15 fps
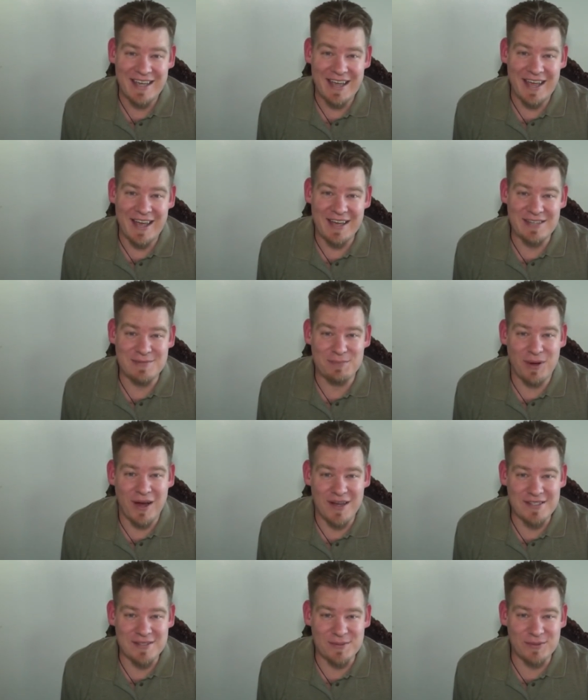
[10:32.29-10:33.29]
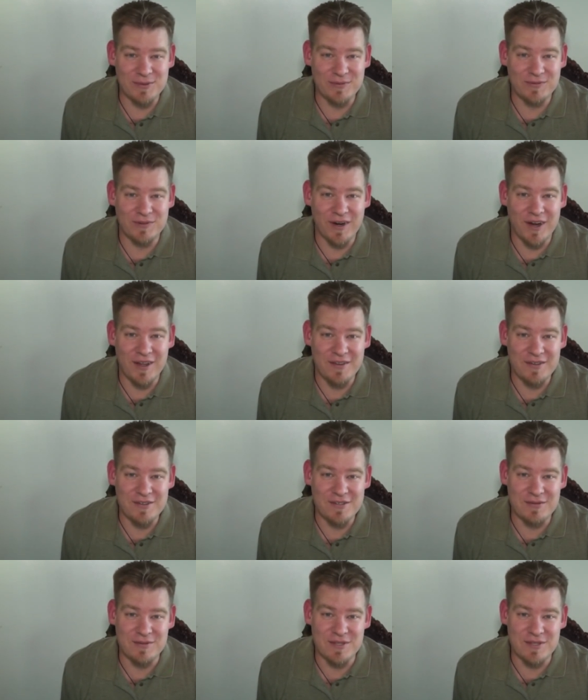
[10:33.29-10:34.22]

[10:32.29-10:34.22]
as possible for others, to